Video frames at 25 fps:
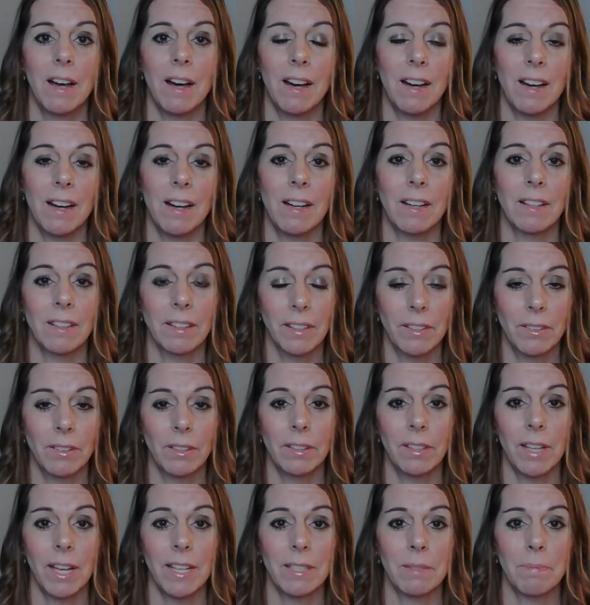a
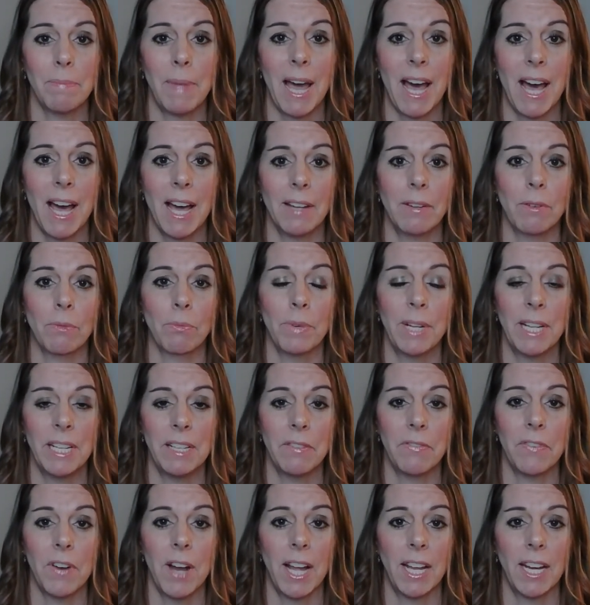little less bad,
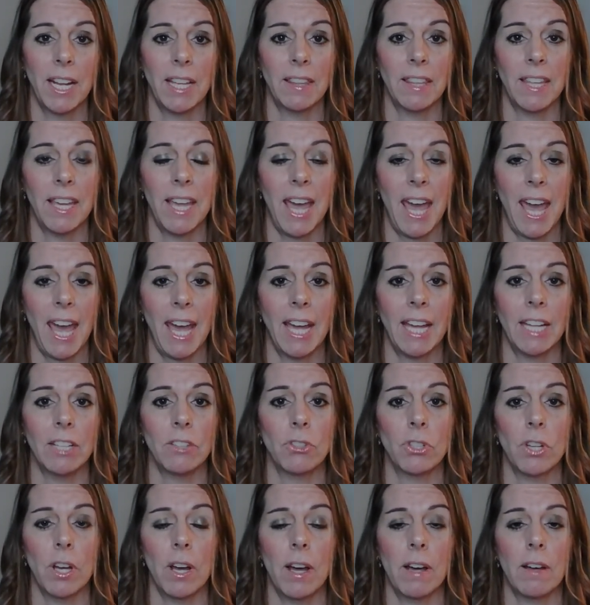redefining the
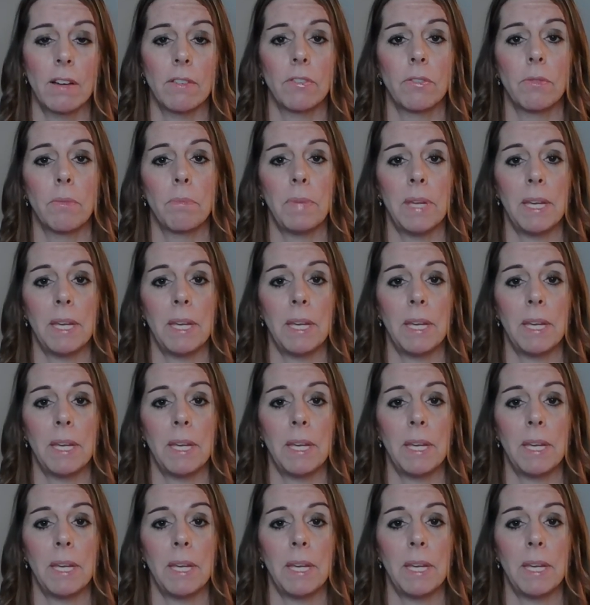age of